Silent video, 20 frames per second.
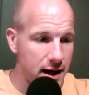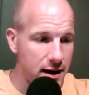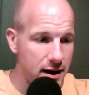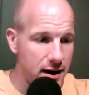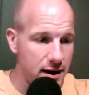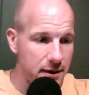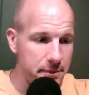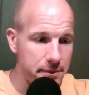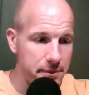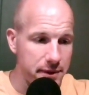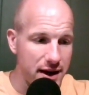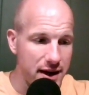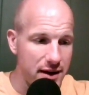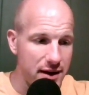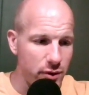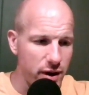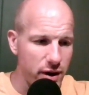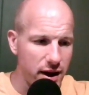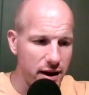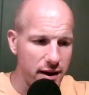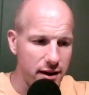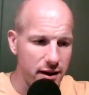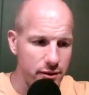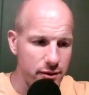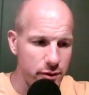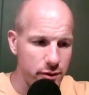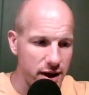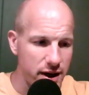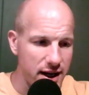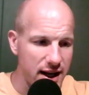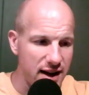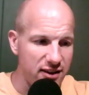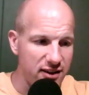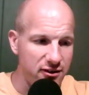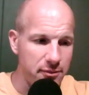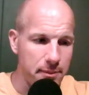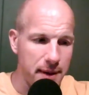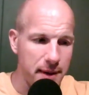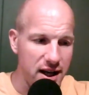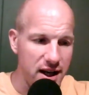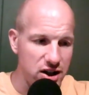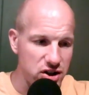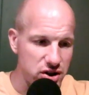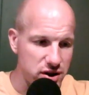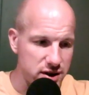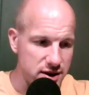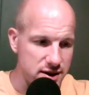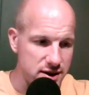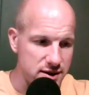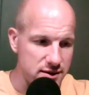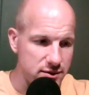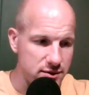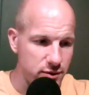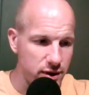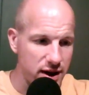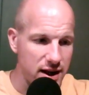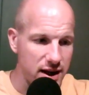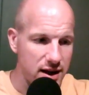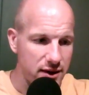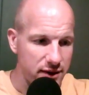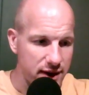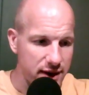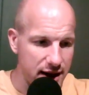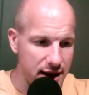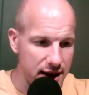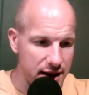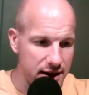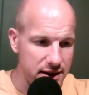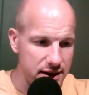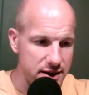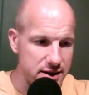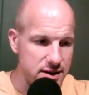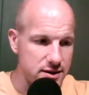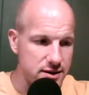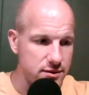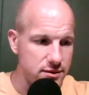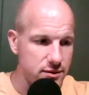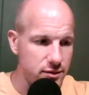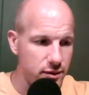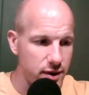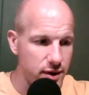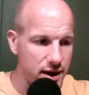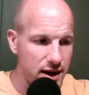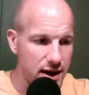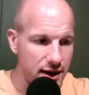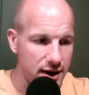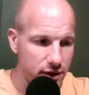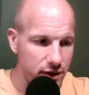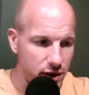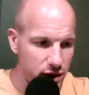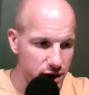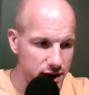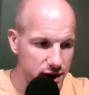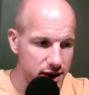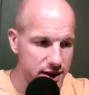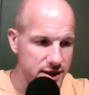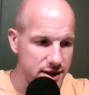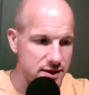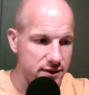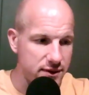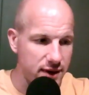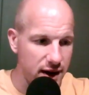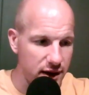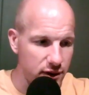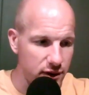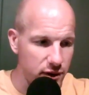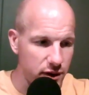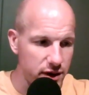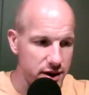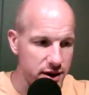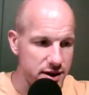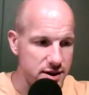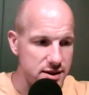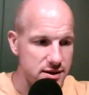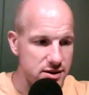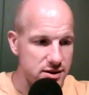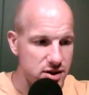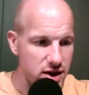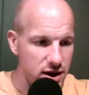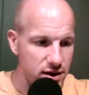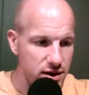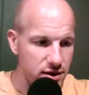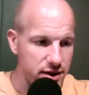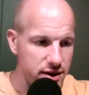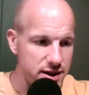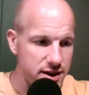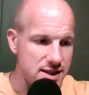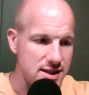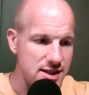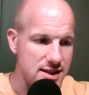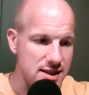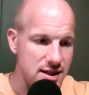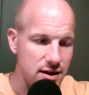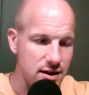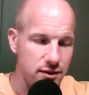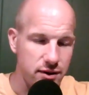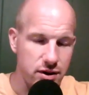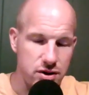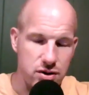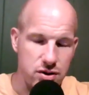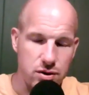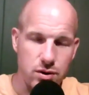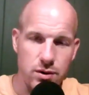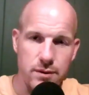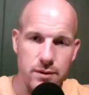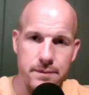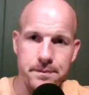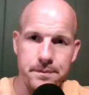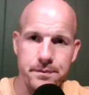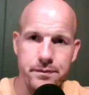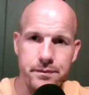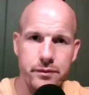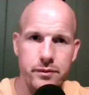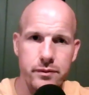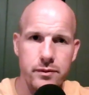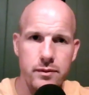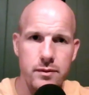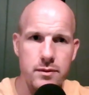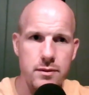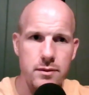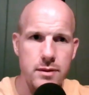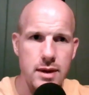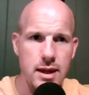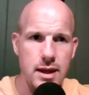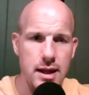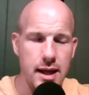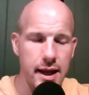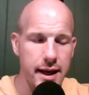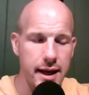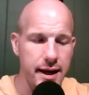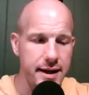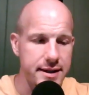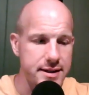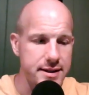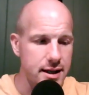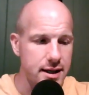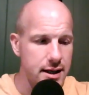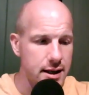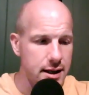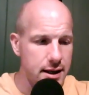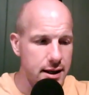And we can have patience, we can have kindness, we can have goodness, faithfulness, gentleness, and self-control. And